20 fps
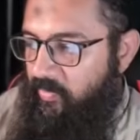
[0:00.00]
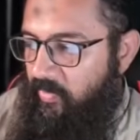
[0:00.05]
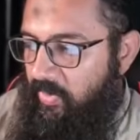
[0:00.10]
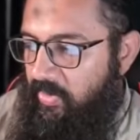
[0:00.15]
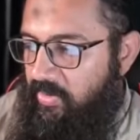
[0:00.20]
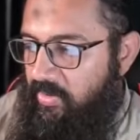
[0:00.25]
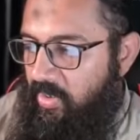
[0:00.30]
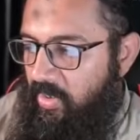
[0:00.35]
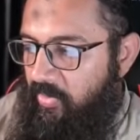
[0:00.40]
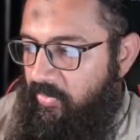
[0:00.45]

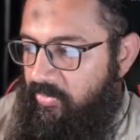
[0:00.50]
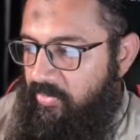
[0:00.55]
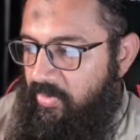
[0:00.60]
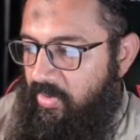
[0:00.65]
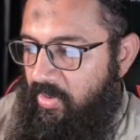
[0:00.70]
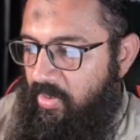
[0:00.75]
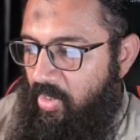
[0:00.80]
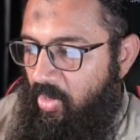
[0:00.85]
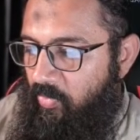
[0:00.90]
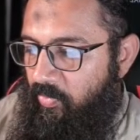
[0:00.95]

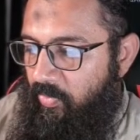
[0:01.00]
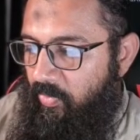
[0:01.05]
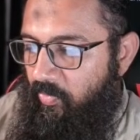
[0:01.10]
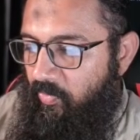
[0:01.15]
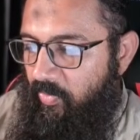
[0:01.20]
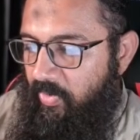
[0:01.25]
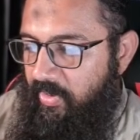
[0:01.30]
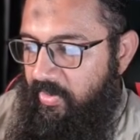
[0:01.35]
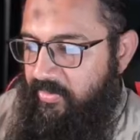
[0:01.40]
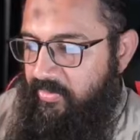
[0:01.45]
1000, output
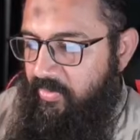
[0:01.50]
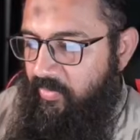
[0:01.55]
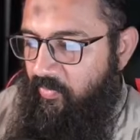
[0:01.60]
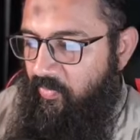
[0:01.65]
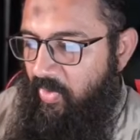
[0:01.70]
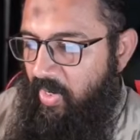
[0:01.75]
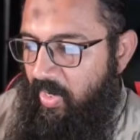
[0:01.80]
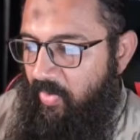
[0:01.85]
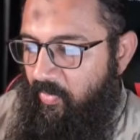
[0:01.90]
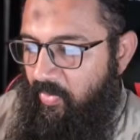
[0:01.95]
words the
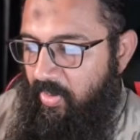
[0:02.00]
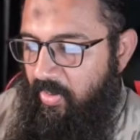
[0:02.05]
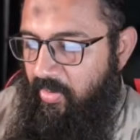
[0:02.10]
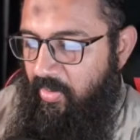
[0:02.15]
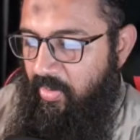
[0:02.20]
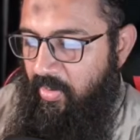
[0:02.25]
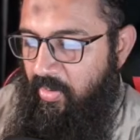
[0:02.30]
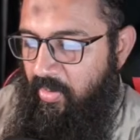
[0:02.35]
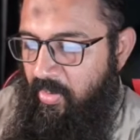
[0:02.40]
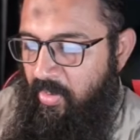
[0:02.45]

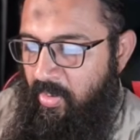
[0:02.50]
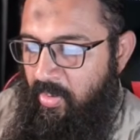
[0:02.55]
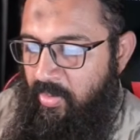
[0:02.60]
500,